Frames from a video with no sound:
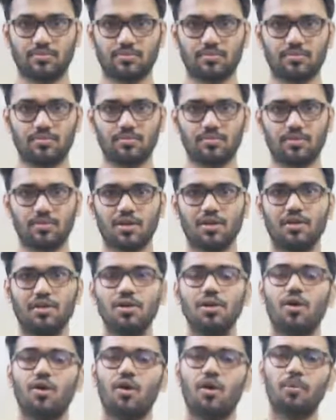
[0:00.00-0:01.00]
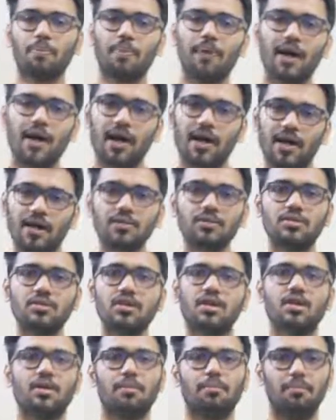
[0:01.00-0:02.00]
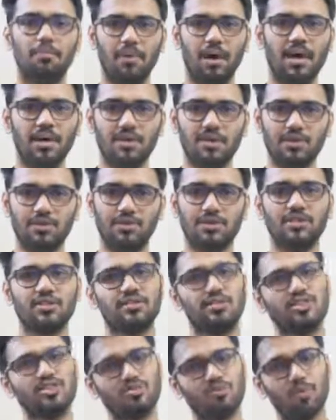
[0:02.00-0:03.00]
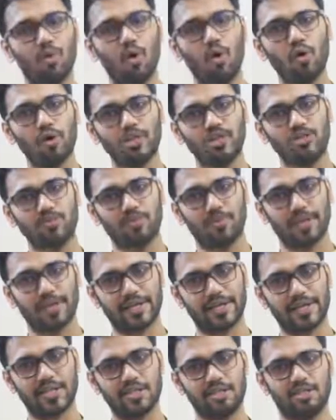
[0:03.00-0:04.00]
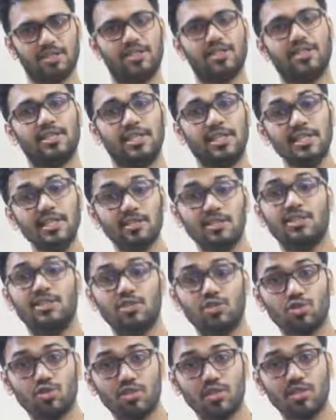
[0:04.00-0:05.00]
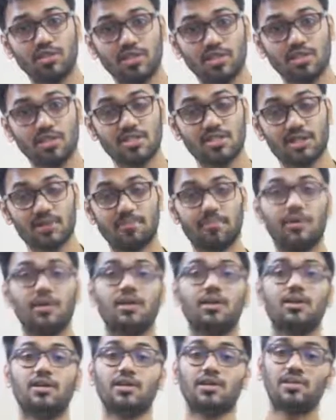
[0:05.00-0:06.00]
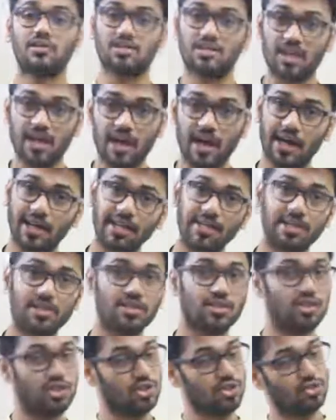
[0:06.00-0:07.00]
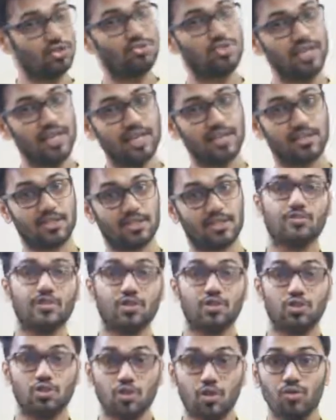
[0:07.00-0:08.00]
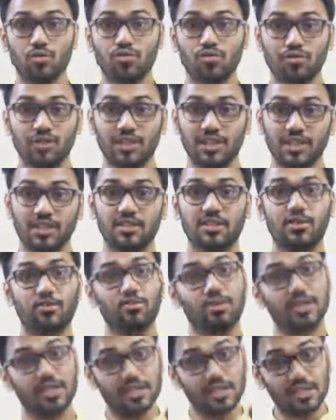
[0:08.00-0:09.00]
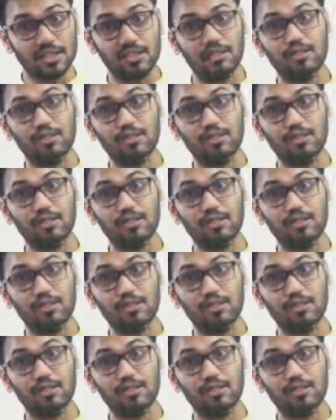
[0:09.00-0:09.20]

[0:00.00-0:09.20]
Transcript: Or perhaps Mercury is the smallest planet in the solar system. Try to do this. Don't read it the way you do.